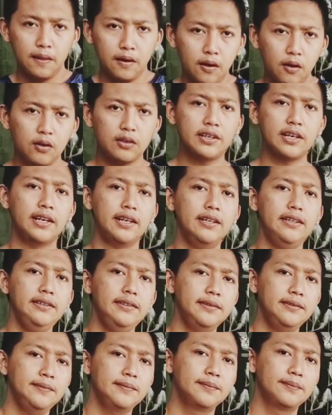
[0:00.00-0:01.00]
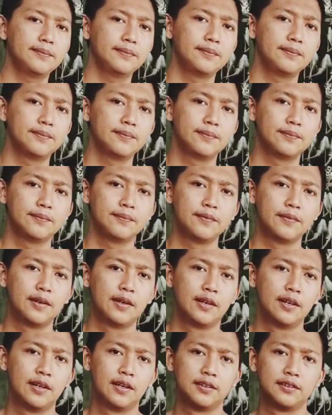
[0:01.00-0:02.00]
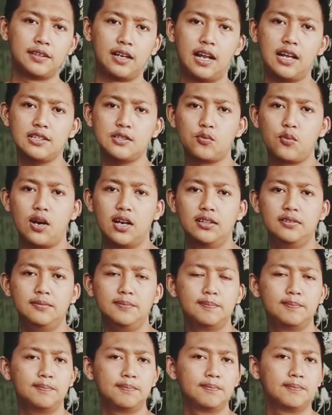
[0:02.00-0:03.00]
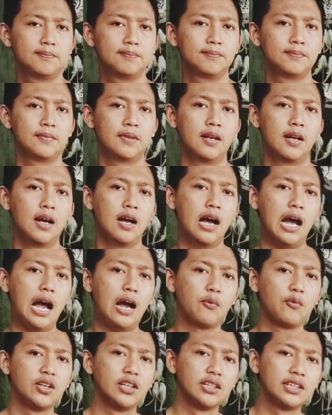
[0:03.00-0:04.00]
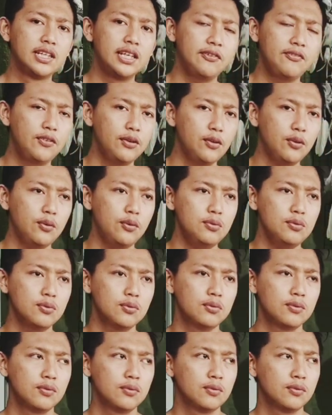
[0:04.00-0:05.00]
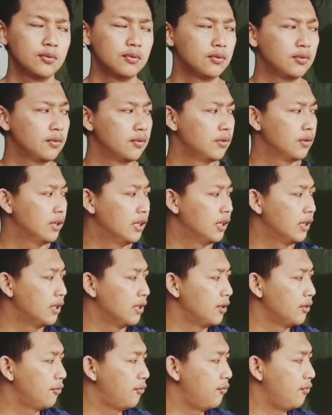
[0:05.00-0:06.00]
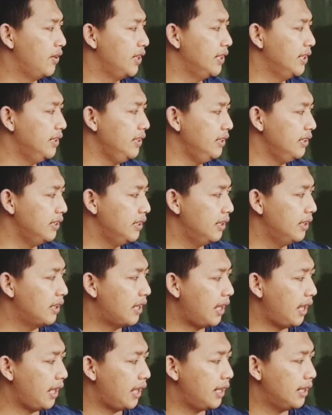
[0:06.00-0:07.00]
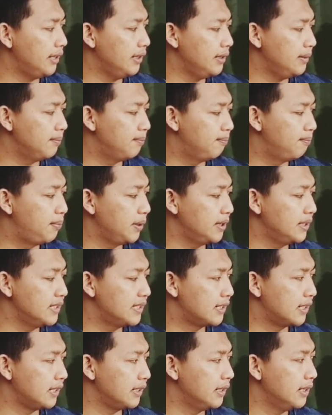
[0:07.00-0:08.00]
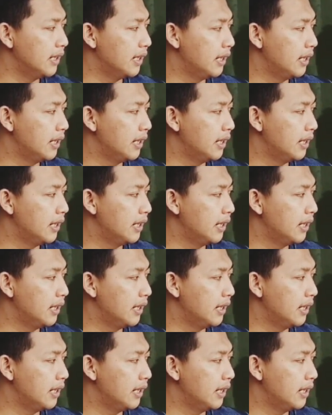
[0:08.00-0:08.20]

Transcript: Okay. The last one, I will give you 3 A, B, C.